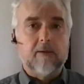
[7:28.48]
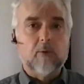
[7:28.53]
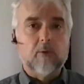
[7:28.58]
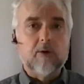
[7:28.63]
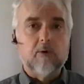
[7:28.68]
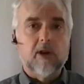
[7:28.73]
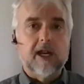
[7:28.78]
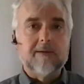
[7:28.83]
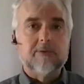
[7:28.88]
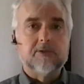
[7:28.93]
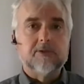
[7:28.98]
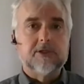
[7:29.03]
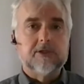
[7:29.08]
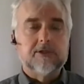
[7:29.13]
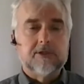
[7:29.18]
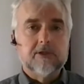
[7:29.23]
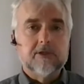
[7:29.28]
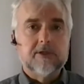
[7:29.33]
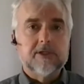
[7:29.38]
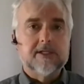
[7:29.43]
And we were able to
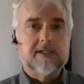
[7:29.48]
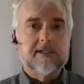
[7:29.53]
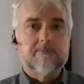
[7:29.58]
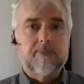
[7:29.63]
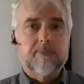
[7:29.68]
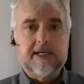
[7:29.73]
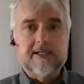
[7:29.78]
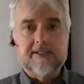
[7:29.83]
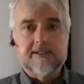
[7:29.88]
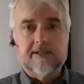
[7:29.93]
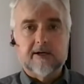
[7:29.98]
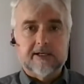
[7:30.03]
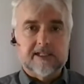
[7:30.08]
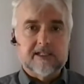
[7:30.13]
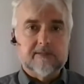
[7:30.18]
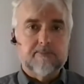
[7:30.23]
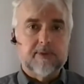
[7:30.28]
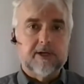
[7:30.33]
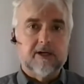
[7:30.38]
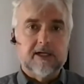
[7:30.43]
do this based on
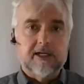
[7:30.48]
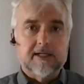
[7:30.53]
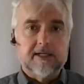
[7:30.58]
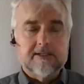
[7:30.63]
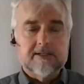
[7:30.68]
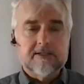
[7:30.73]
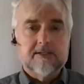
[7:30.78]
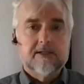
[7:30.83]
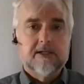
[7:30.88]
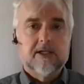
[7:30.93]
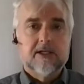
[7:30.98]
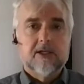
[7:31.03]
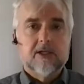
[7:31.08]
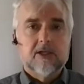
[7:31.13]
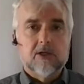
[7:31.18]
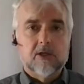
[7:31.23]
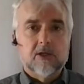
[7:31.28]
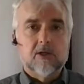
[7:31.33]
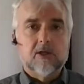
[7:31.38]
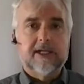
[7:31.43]
experience,
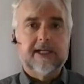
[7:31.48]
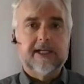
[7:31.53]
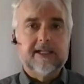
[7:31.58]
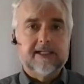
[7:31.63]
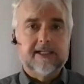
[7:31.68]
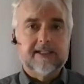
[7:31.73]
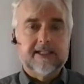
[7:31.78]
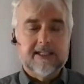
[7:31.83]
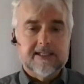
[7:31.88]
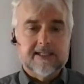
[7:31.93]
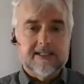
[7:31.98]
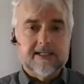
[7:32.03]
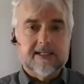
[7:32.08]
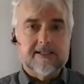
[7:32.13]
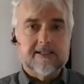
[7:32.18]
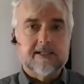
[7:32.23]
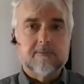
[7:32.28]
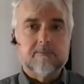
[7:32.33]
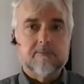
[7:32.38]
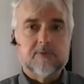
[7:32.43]
looking at these
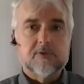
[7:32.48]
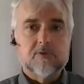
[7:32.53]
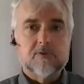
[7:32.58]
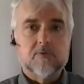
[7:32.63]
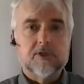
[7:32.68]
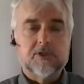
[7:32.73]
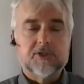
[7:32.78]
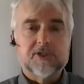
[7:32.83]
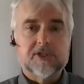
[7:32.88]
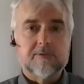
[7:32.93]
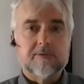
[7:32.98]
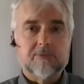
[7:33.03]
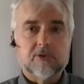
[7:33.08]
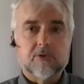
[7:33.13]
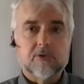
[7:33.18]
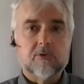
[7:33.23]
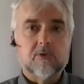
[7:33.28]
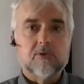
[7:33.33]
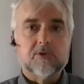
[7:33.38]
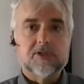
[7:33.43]
systems with some
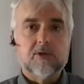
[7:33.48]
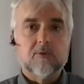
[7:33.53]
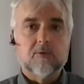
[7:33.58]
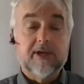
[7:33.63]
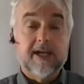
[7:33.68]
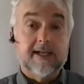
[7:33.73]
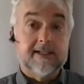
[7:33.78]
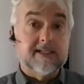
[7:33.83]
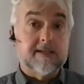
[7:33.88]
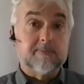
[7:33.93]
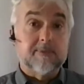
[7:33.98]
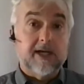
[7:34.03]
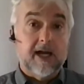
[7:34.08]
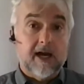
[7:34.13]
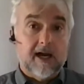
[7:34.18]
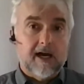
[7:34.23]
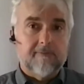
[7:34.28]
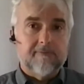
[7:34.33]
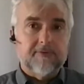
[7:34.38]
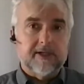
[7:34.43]
tools that we had some
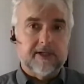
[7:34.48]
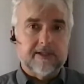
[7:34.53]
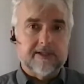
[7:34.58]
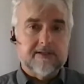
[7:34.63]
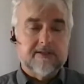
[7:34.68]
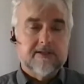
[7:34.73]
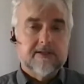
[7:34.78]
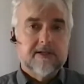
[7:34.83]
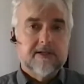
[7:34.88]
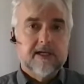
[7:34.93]
confidence.